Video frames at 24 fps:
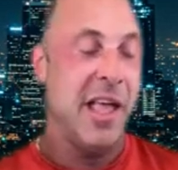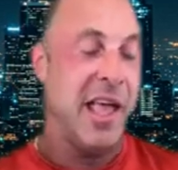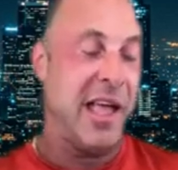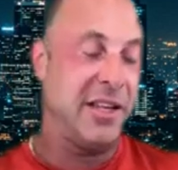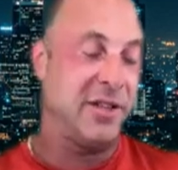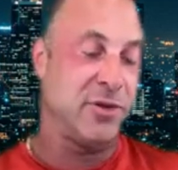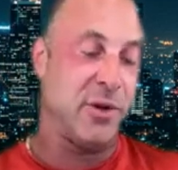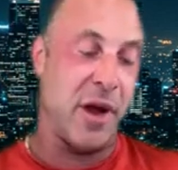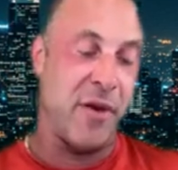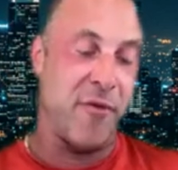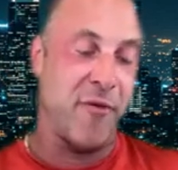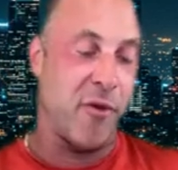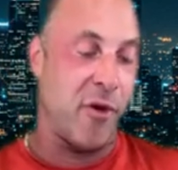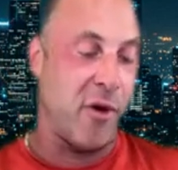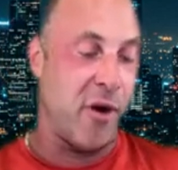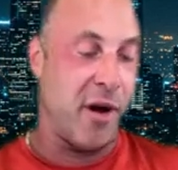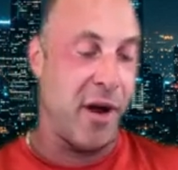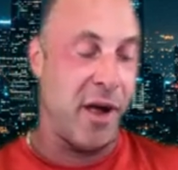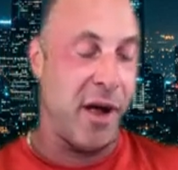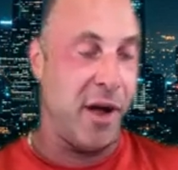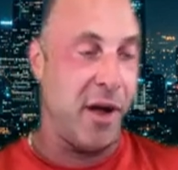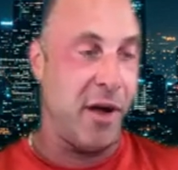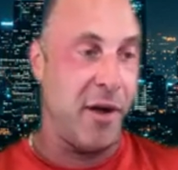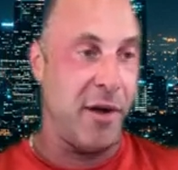It's great
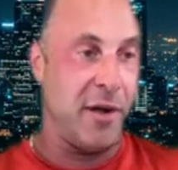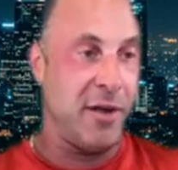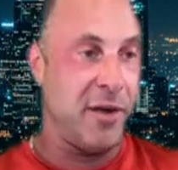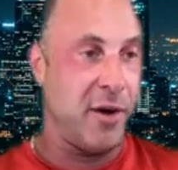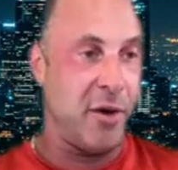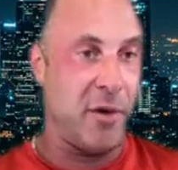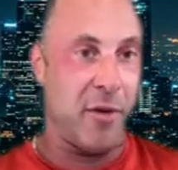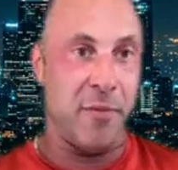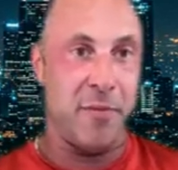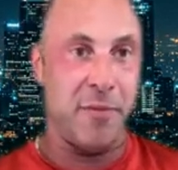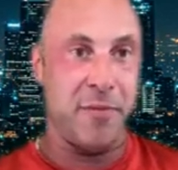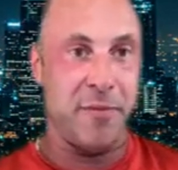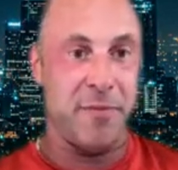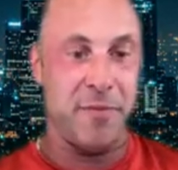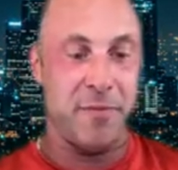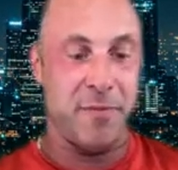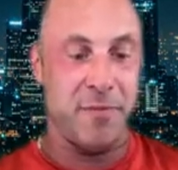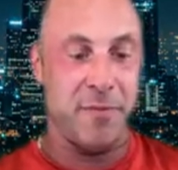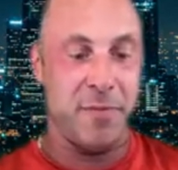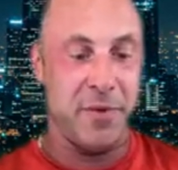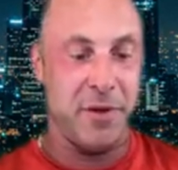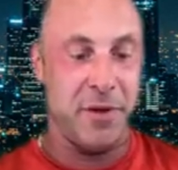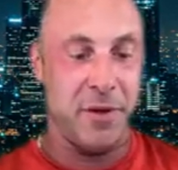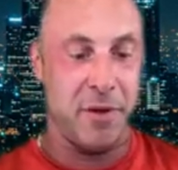for uh, you know
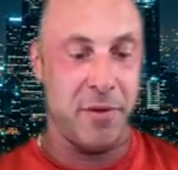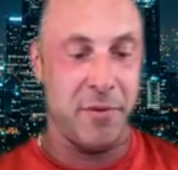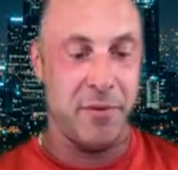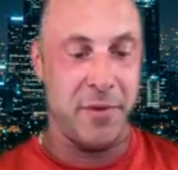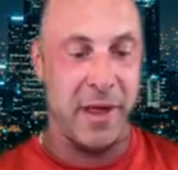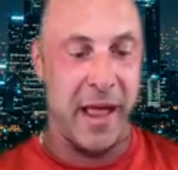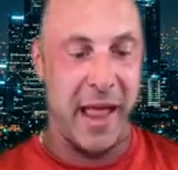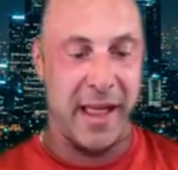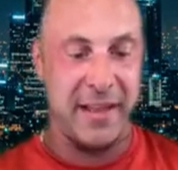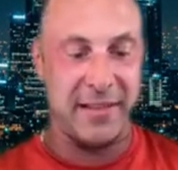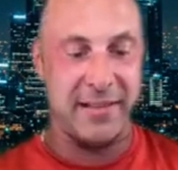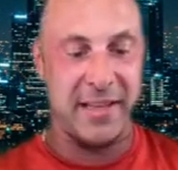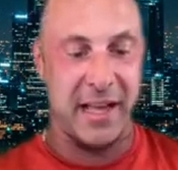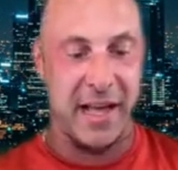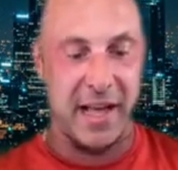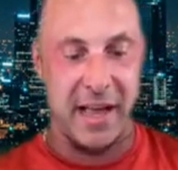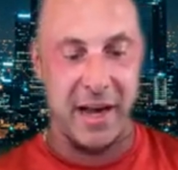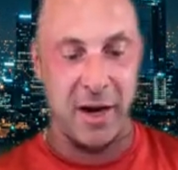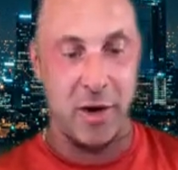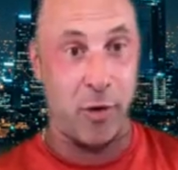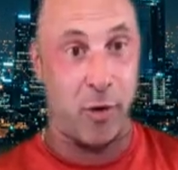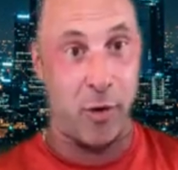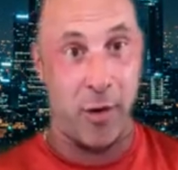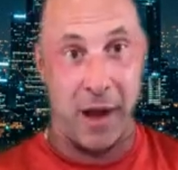you know
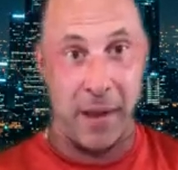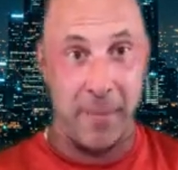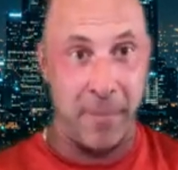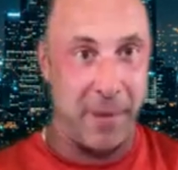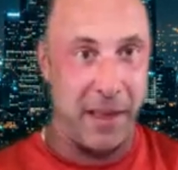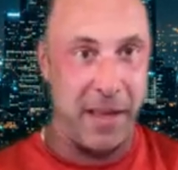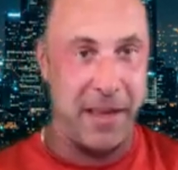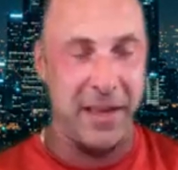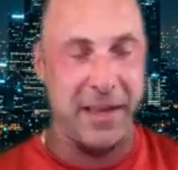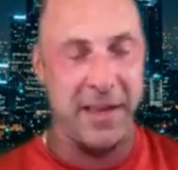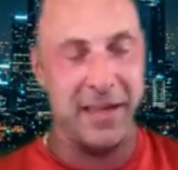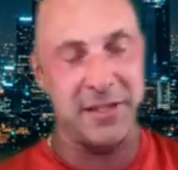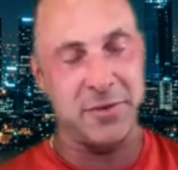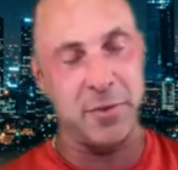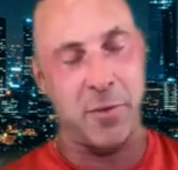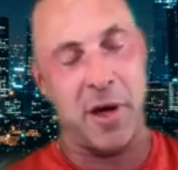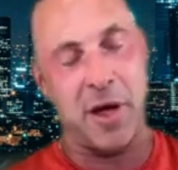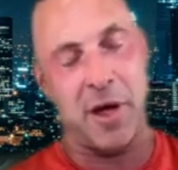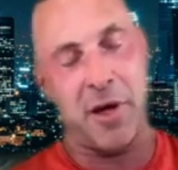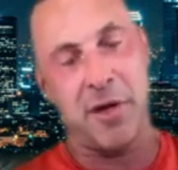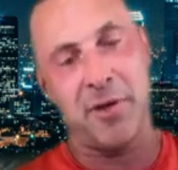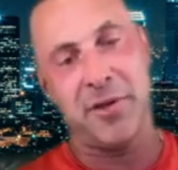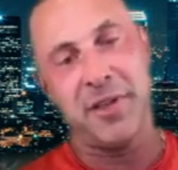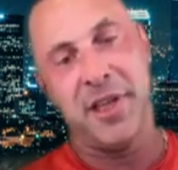anti cramping as
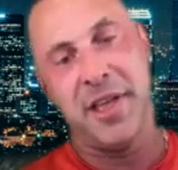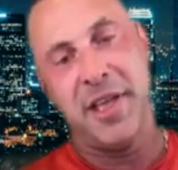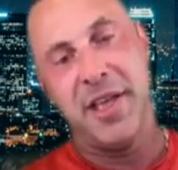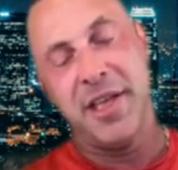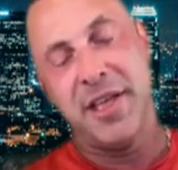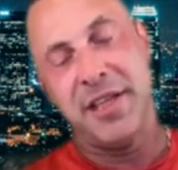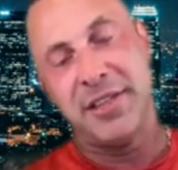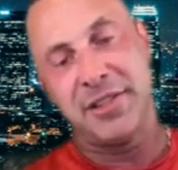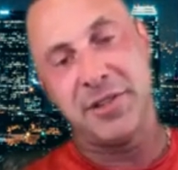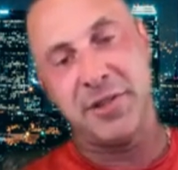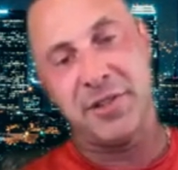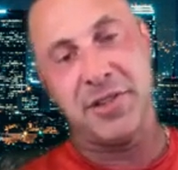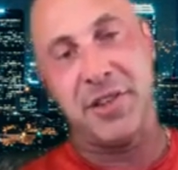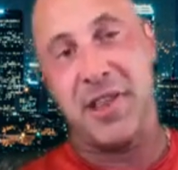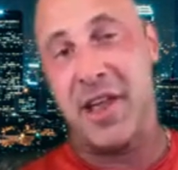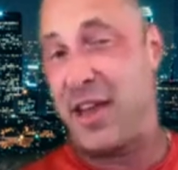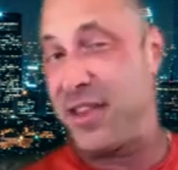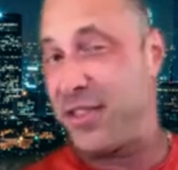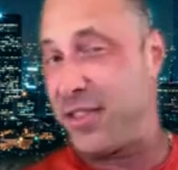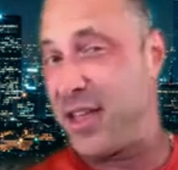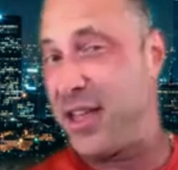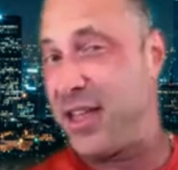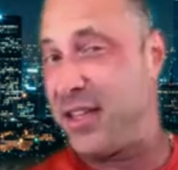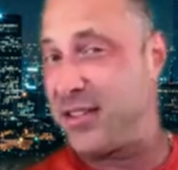well. So there's a
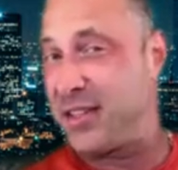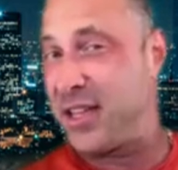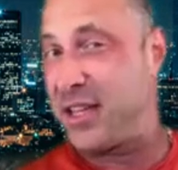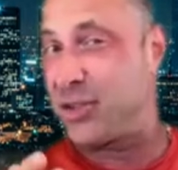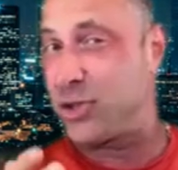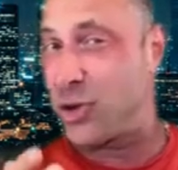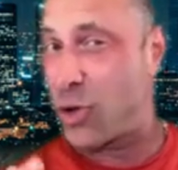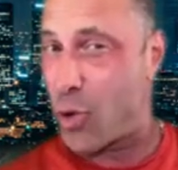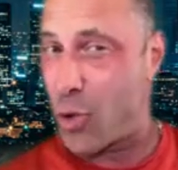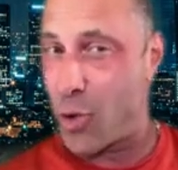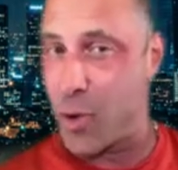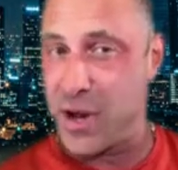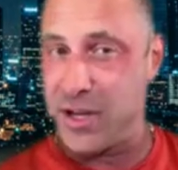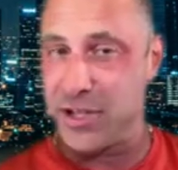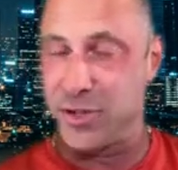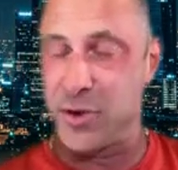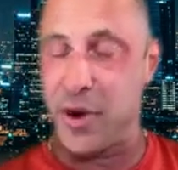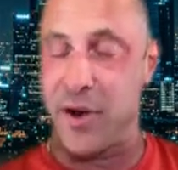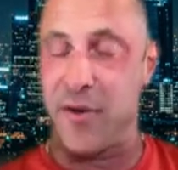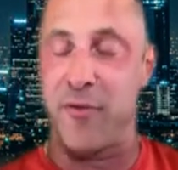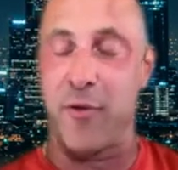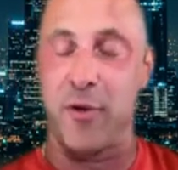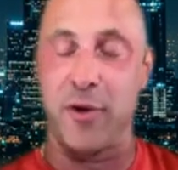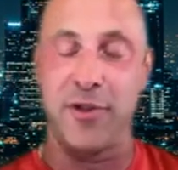lot of things that taurine is
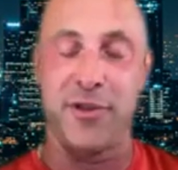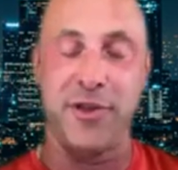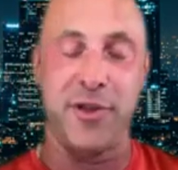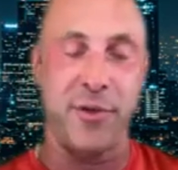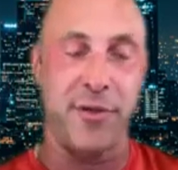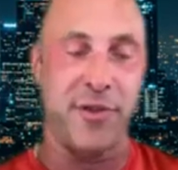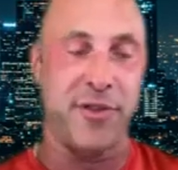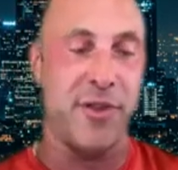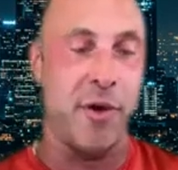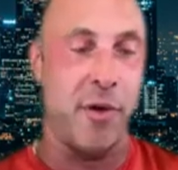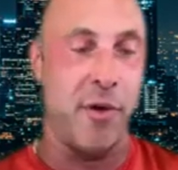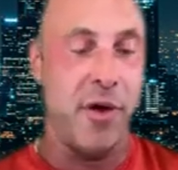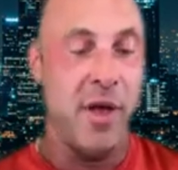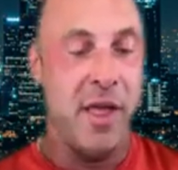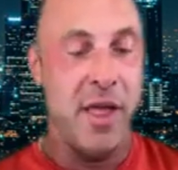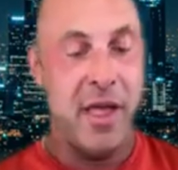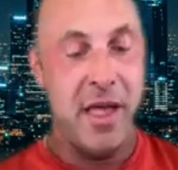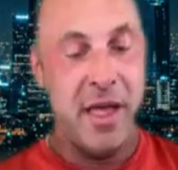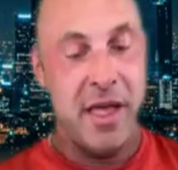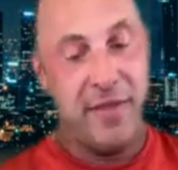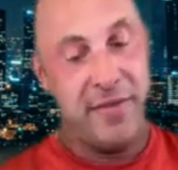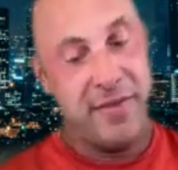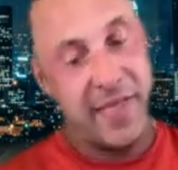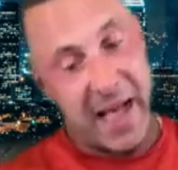great for too. So
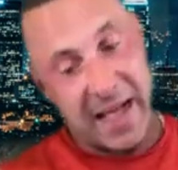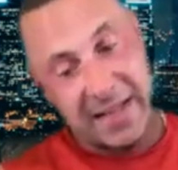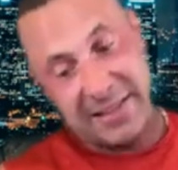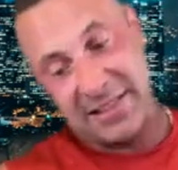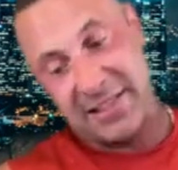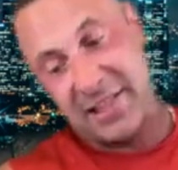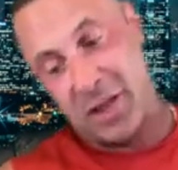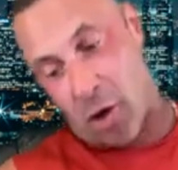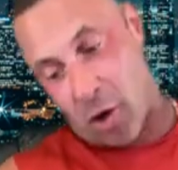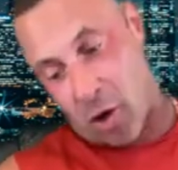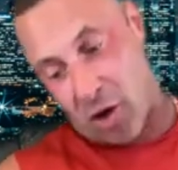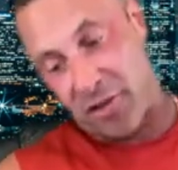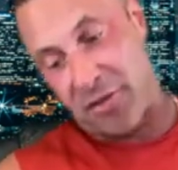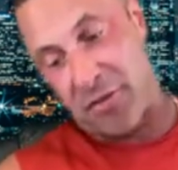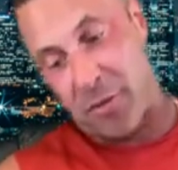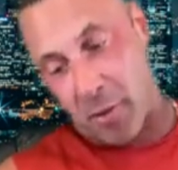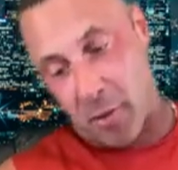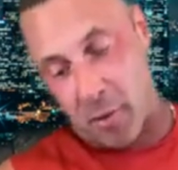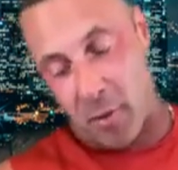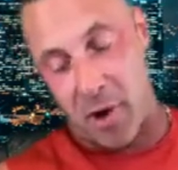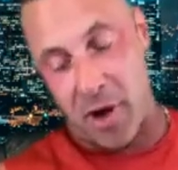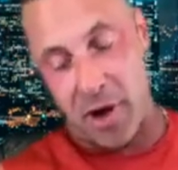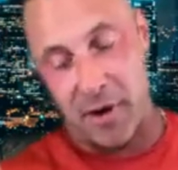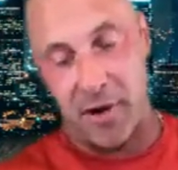that's the
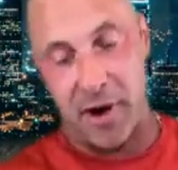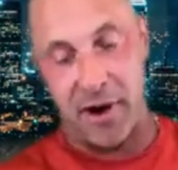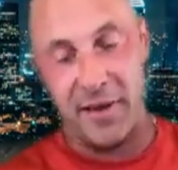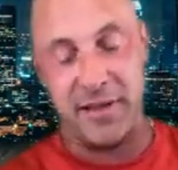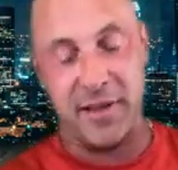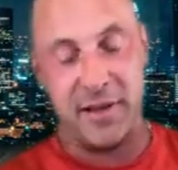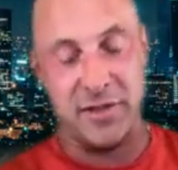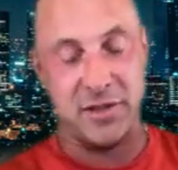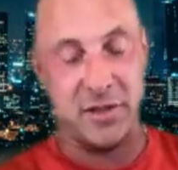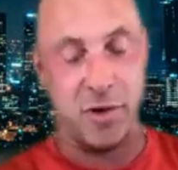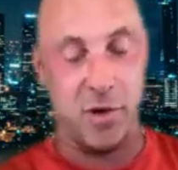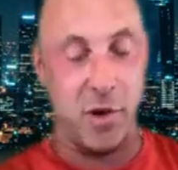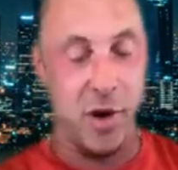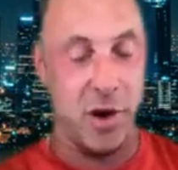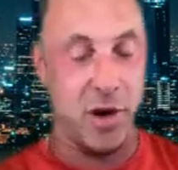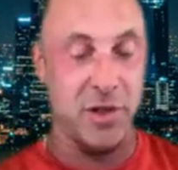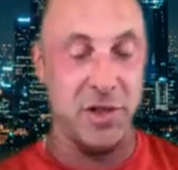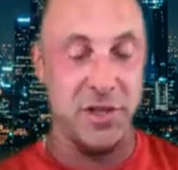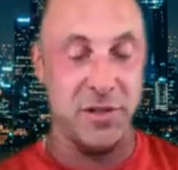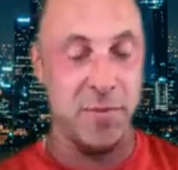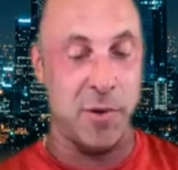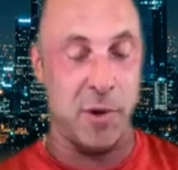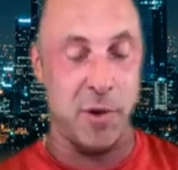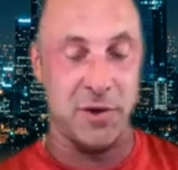ultimate one right there. So
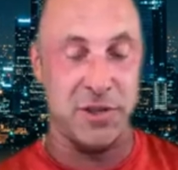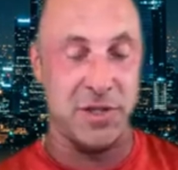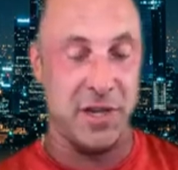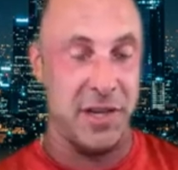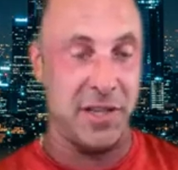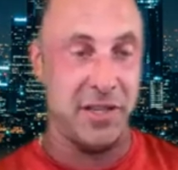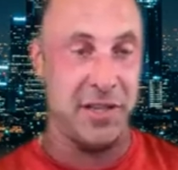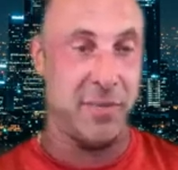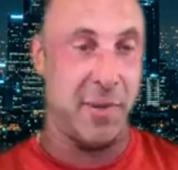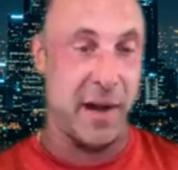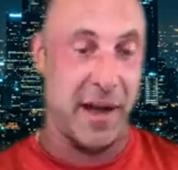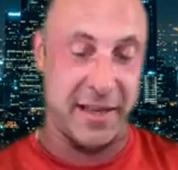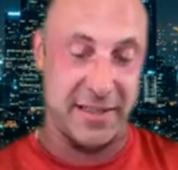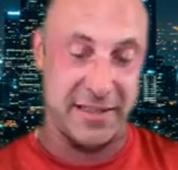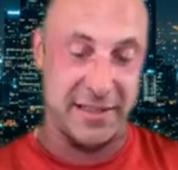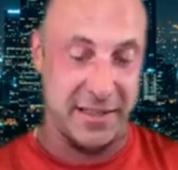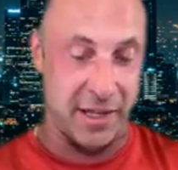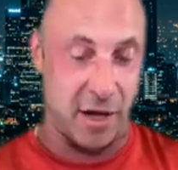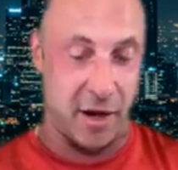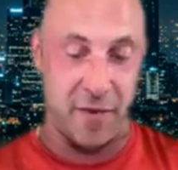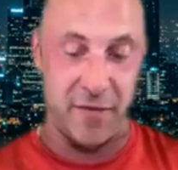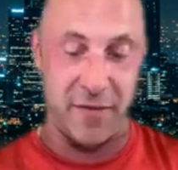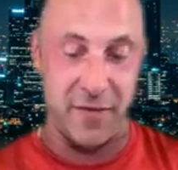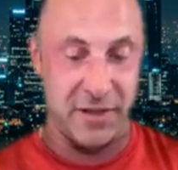Hercules Potion by
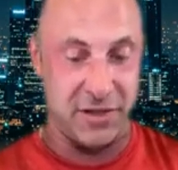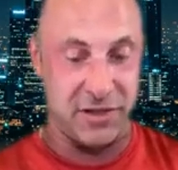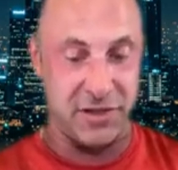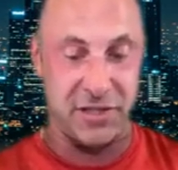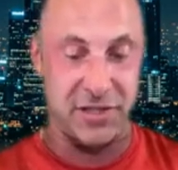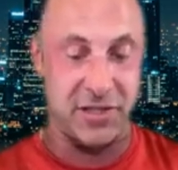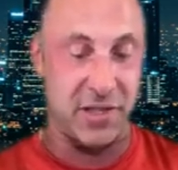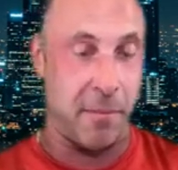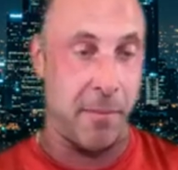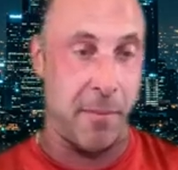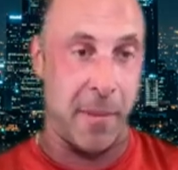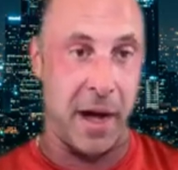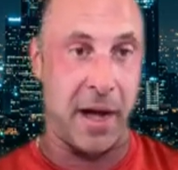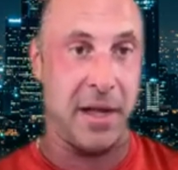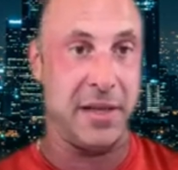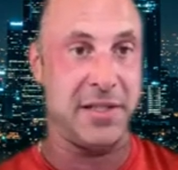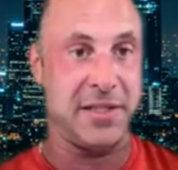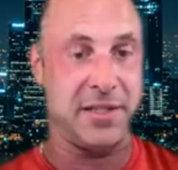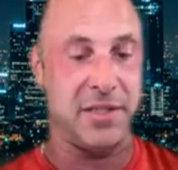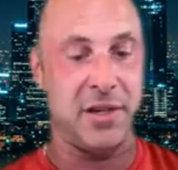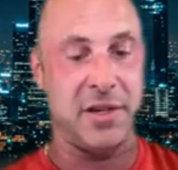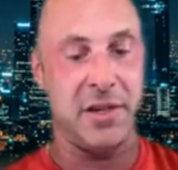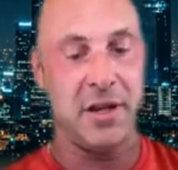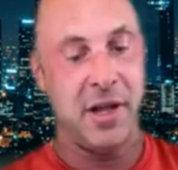itself is just a
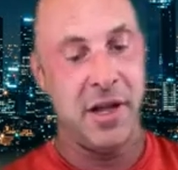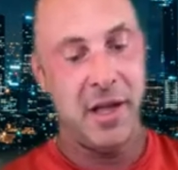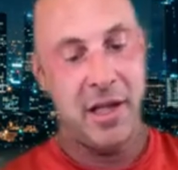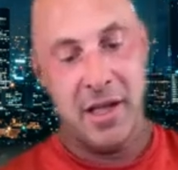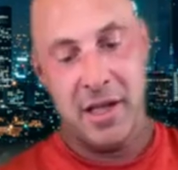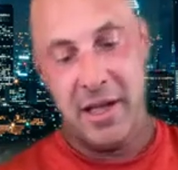monster.